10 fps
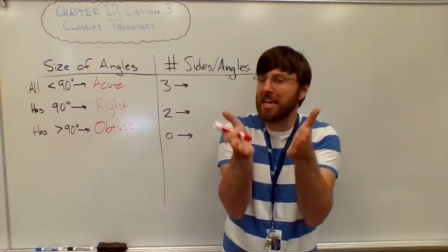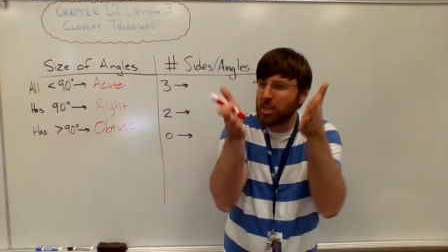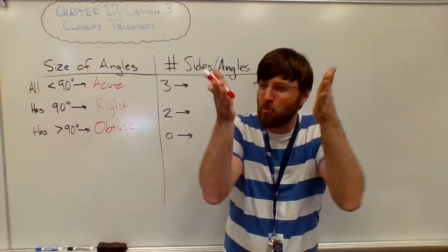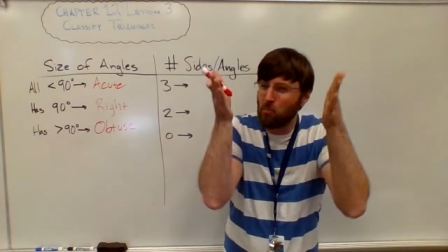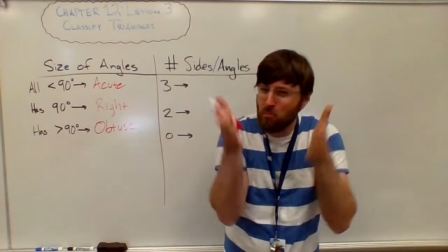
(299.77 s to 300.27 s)

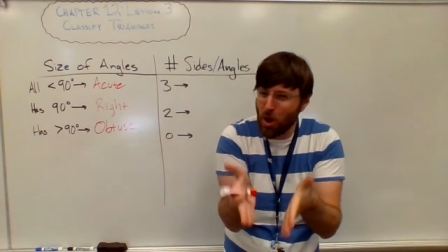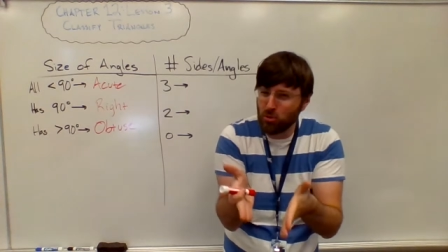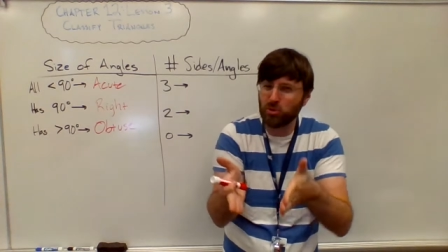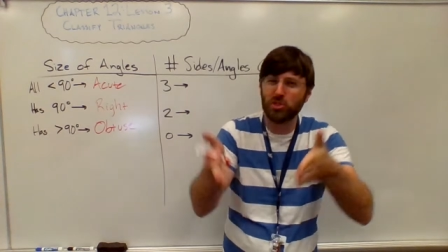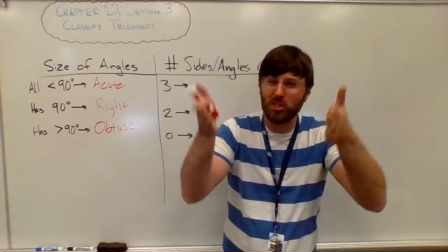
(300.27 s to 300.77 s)
the
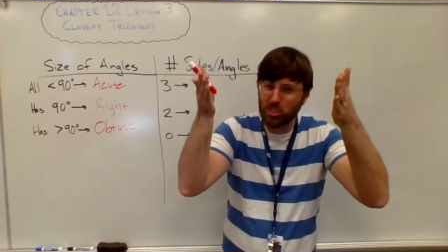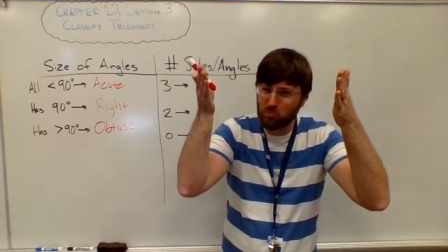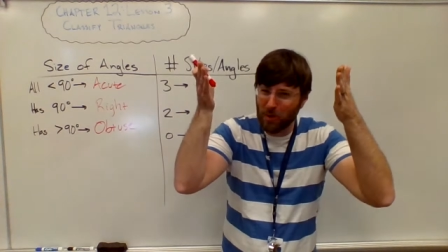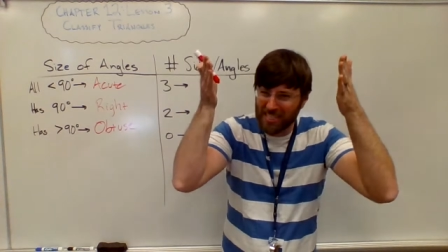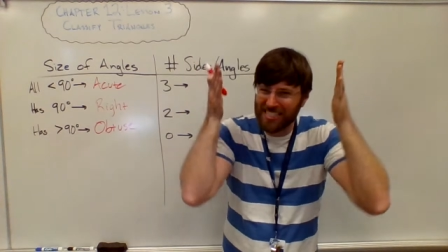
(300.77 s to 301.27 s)
most
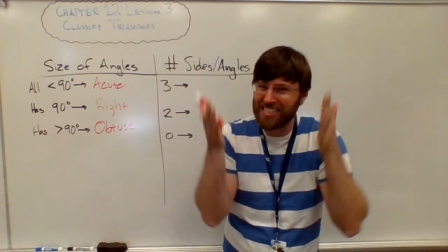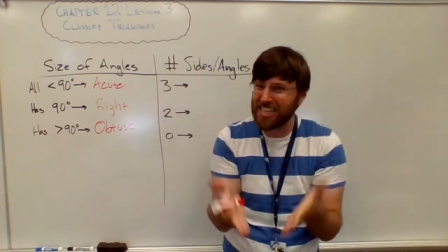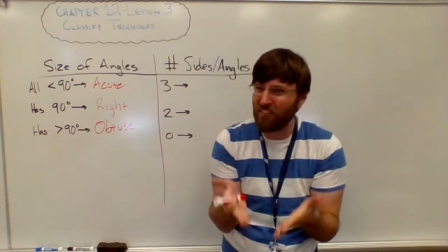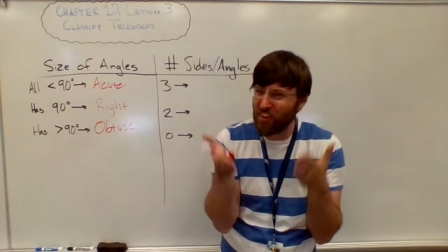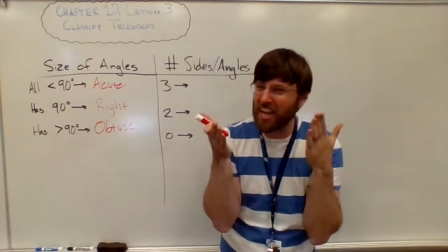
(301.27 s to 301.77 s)

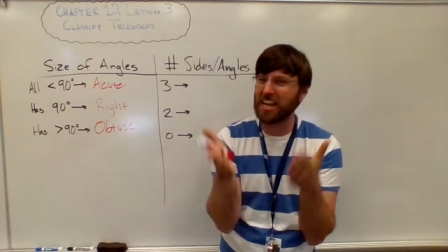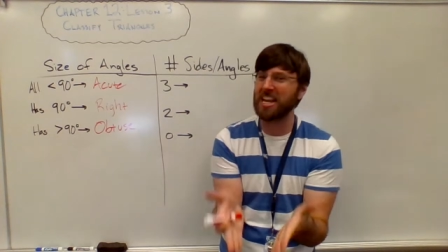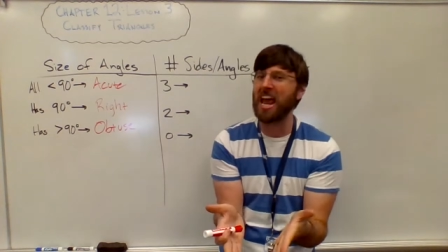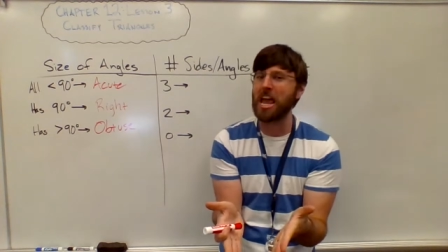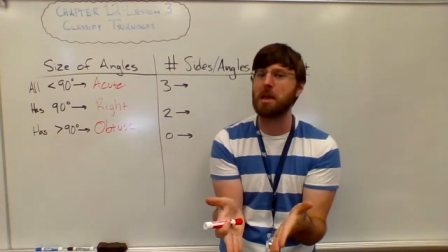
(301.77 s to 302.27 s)
specific
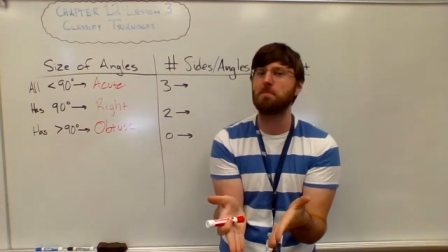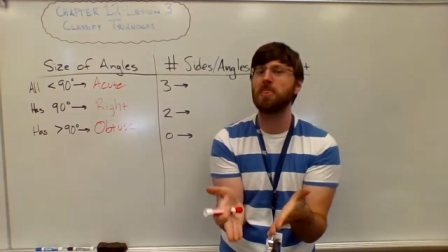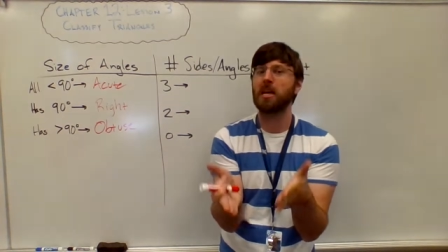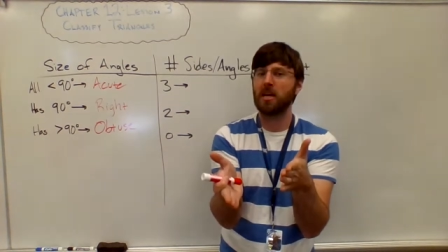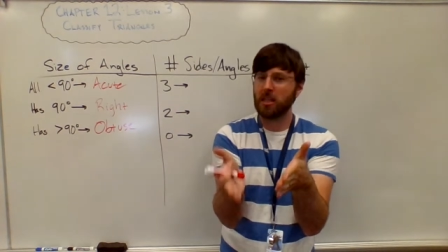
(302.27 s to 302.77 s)
name
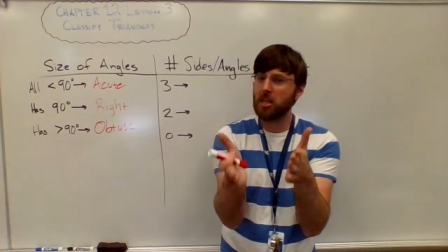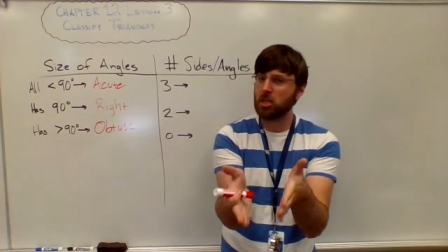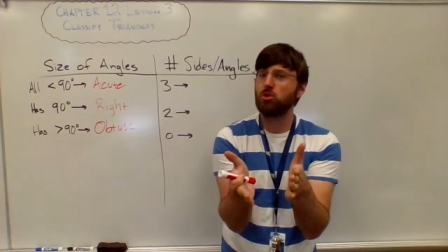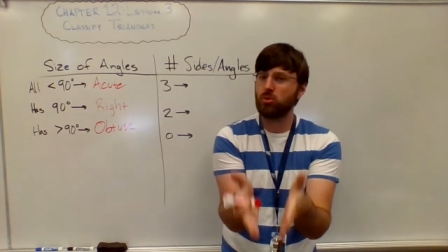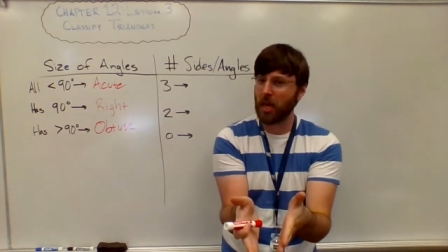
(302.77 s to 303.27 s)
that
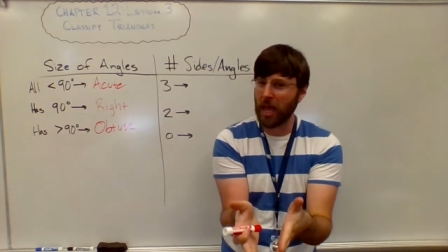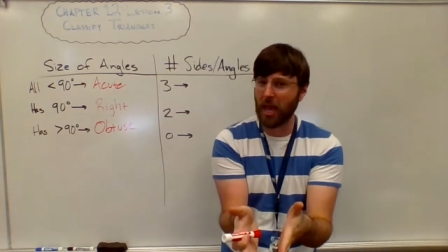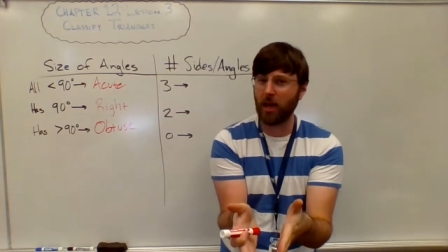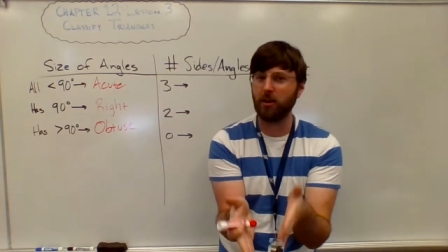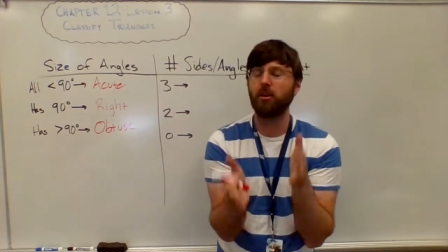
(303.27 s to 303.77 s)
you
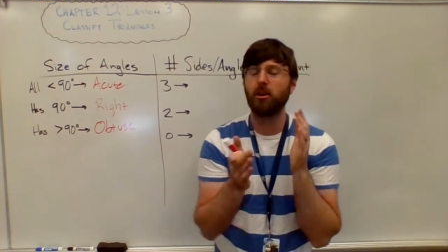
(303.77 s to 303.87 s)
can